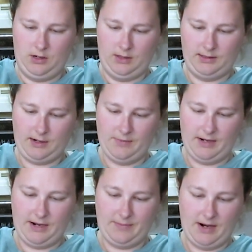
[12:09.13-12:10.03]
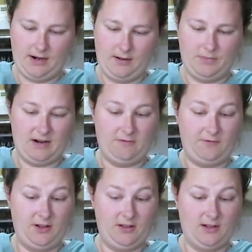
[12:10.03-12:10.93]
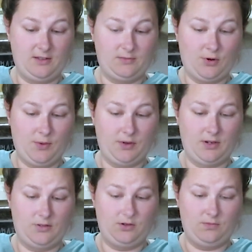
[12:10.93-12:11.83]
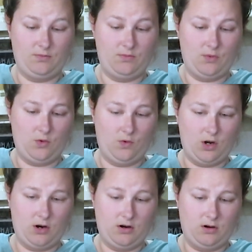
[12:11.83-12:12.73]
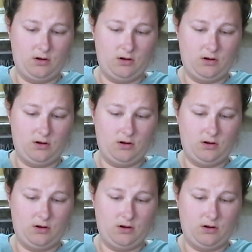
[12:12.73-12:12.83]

that's how many I made up, but I feel like it's probably gonna do more.